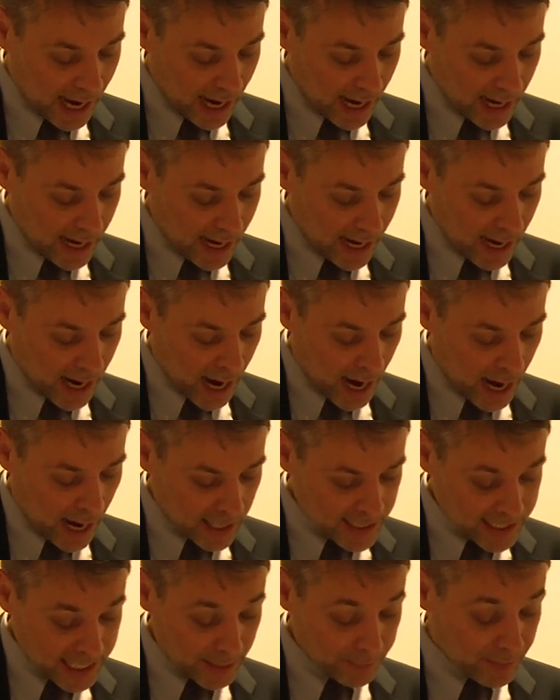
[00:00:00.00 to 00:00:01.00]
uh,
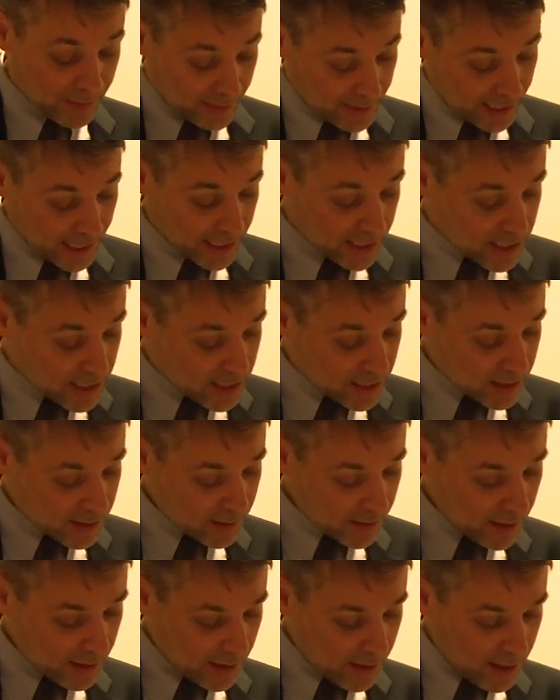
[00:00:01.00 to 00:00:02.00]
accept this
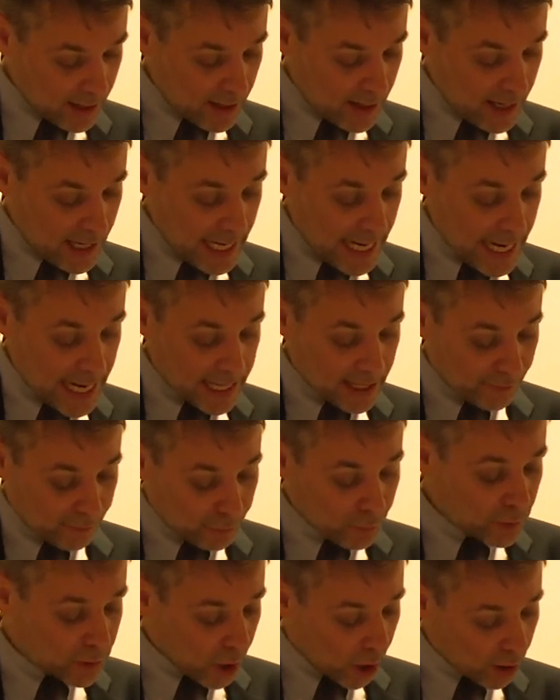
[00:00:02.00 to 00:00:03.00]
in the
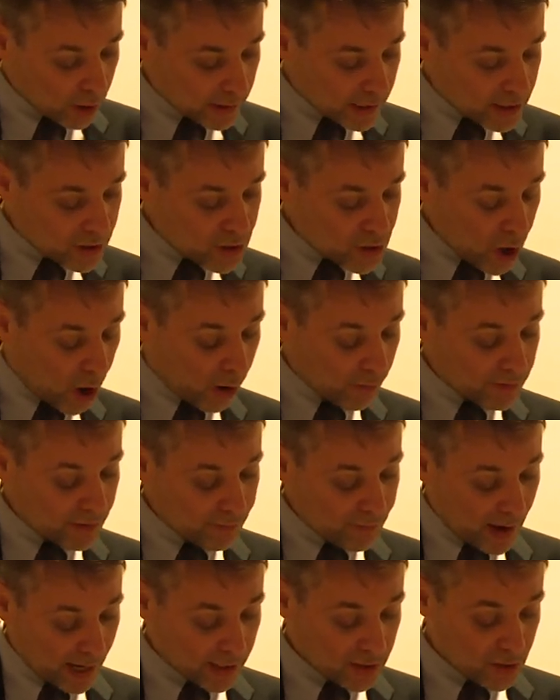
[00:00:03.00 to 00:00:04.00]
full knowledge of the
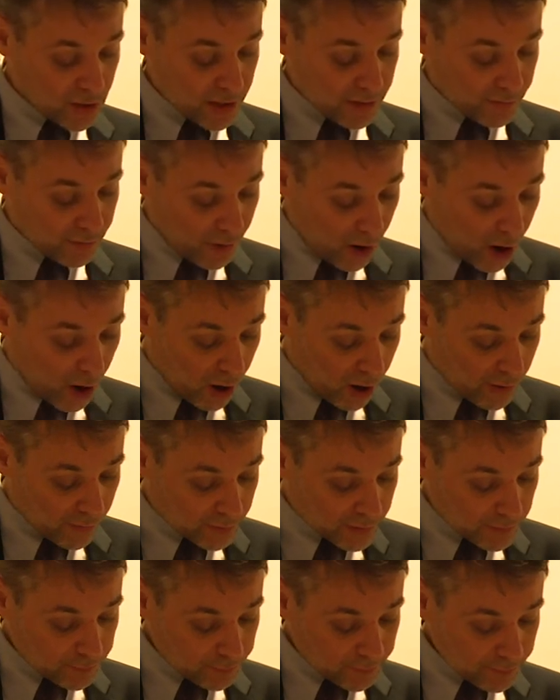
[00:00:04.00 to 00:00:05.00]
factors
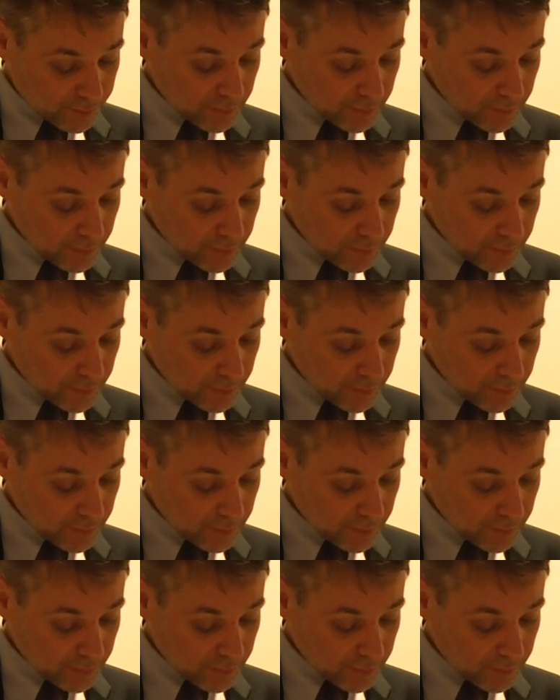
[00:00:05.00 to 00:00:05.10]
involved